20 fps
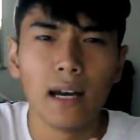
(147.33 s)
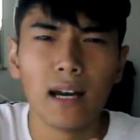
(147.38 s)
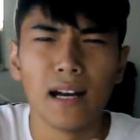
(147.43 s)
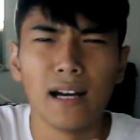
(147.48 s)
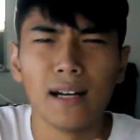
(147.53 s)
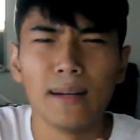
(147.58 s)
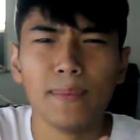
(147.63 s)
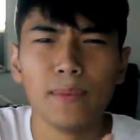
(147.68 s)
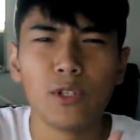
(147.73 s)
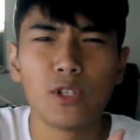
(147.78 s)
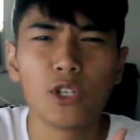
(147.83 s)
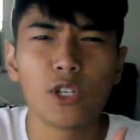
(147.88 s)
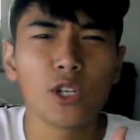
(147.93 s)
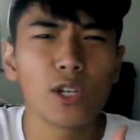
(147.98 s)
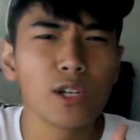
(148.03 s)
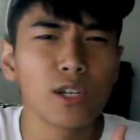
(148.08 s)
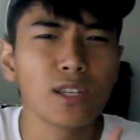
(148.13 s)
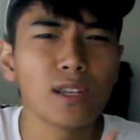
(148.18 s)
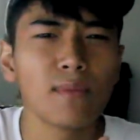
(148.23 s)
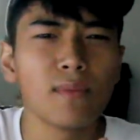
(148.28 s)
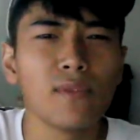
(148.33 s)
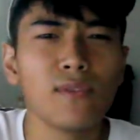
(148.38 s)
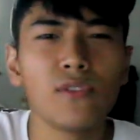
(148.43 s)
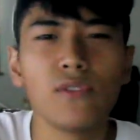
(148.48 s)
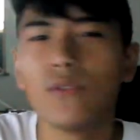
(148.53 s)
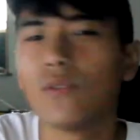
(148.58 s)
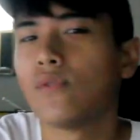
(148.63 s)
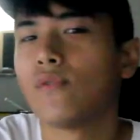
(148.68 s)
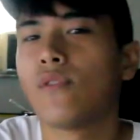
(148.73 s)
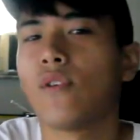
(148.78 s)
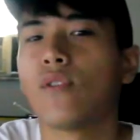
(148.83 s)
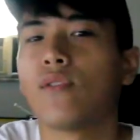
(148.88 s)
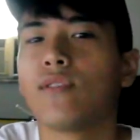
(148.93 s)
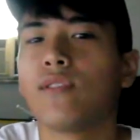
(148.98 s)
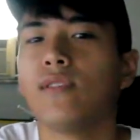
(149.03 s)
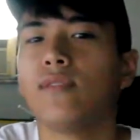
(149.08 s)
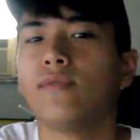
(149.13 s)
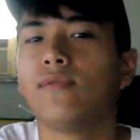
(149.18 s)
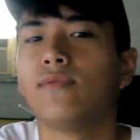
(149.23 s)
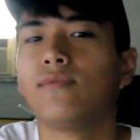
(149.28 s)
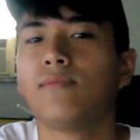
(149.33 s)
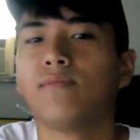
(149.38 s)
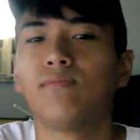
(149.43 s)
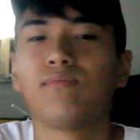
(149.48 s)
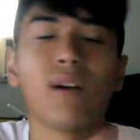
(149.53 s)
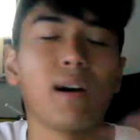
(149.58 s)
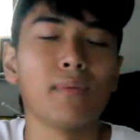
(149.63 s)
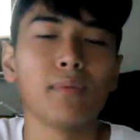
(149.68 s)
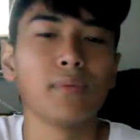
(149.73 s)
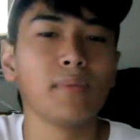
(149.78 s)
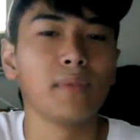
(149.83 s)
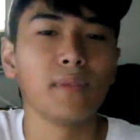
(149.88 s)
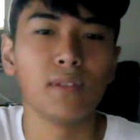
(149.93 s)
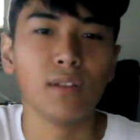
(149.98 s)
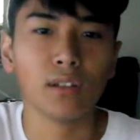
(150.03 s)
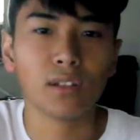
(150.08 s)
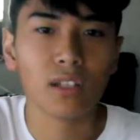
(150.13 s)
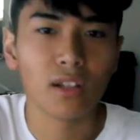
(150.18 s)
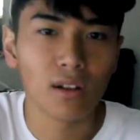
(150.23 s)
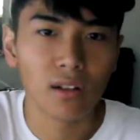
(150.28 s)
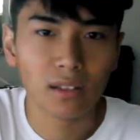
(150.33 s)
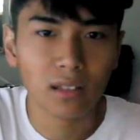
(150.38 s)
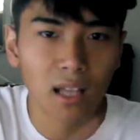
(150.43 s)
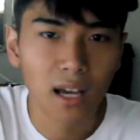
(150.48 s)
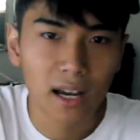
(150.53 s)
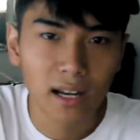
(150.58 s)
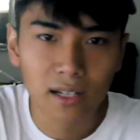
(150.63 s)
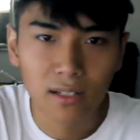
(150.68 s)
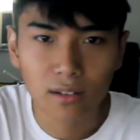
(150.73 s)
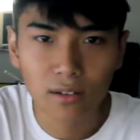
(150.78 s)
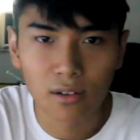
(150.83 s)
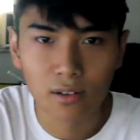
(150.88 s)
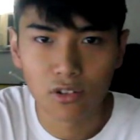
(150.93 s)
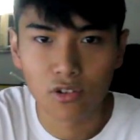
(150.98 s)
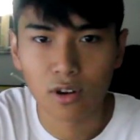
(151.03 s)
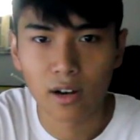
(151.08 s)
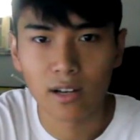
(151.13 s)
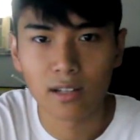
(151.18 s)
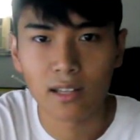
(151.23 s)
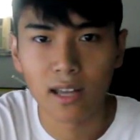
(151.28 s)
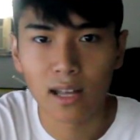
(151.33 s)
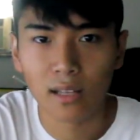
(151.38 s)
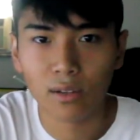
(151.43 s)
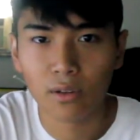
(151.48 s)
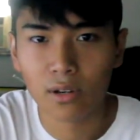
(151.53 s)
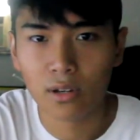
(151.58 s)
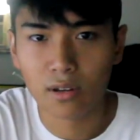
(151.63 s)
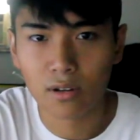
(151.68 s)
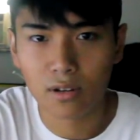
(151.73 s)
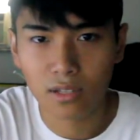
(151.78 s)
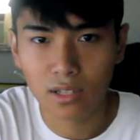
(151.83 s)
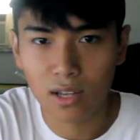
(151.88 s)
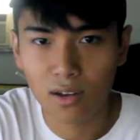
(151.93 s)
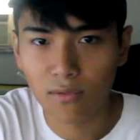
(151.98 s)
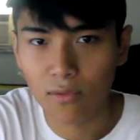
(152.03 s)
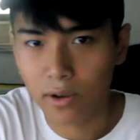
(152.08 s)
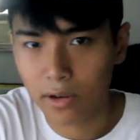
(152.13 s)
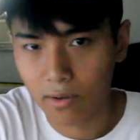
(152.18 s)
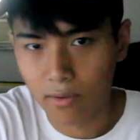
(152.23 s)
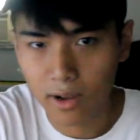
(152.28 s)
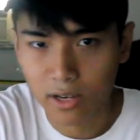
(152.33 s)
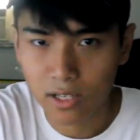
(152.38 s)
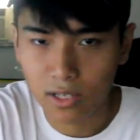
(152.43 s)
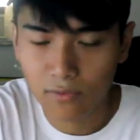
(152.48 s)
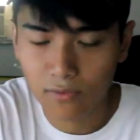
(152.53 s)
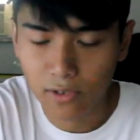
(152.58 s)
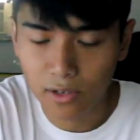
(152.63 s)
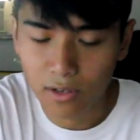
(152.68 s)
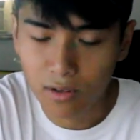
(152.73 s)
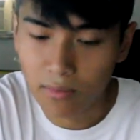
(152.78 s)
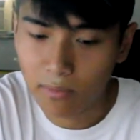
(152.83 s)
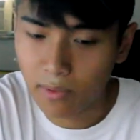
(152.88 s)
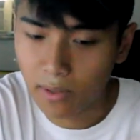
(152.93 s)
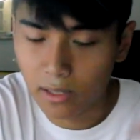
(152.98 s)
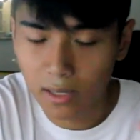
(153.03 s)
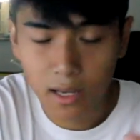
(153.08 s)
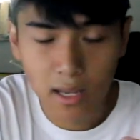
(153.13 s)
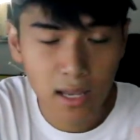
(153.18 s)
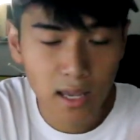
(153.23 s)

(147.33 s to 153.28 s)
I'm sure some of you have already probably looked it online and tried to download it yourself while you're watching this video, but